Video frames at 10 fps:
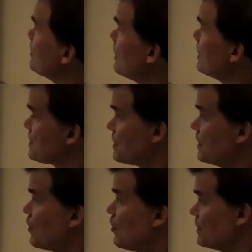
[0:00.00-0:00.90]
optimization and
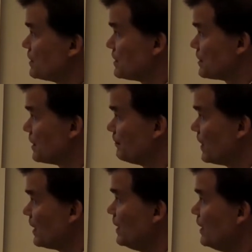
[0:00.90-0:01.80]
decomposition.
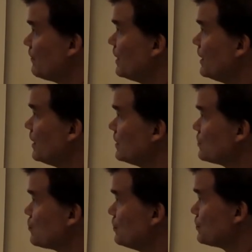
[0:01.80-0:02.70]
And here we
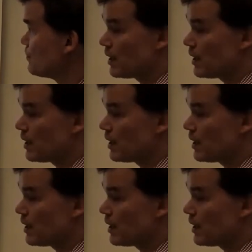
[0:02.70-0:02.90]
choose